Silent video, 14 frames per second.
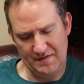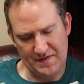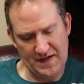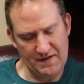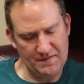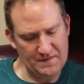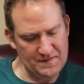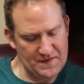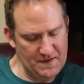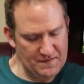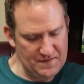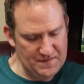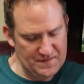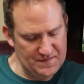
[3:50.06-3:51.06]

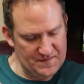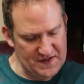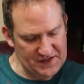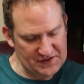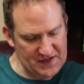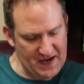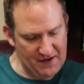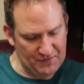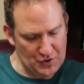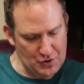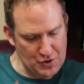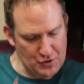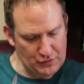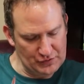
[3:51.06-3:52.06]
this
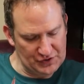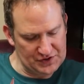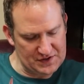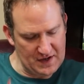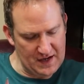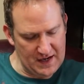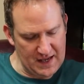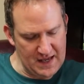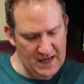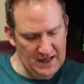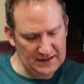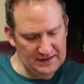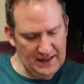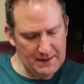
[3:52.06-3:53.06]
afternoon's study.
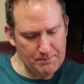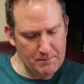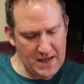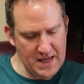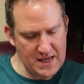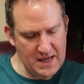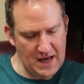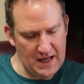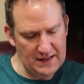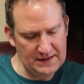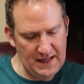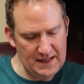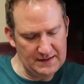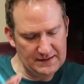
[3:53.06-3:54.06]
Let
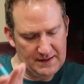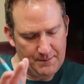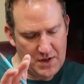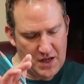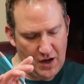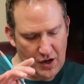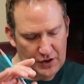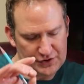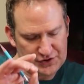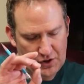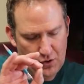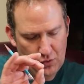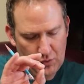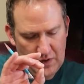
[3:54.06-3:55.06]
me
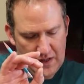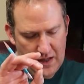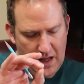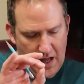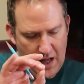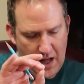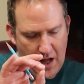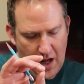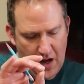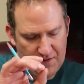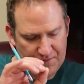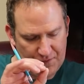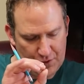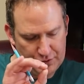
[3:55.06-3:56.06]
also
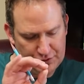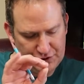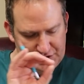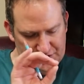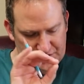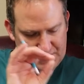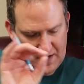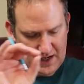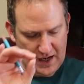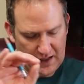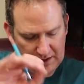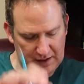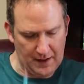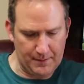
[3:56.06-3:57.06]
offer just
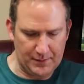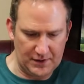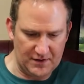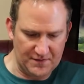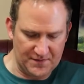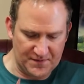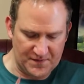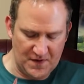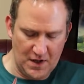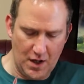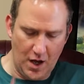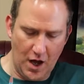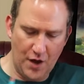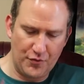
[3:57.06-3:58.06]
a couple
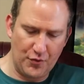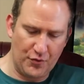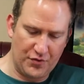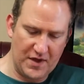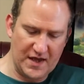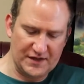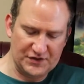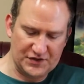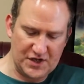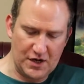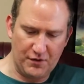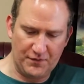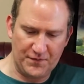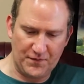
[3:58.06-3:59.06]
of other things
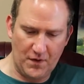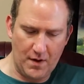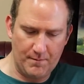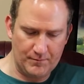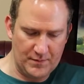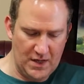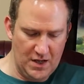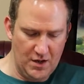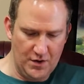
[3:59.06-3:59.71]
here from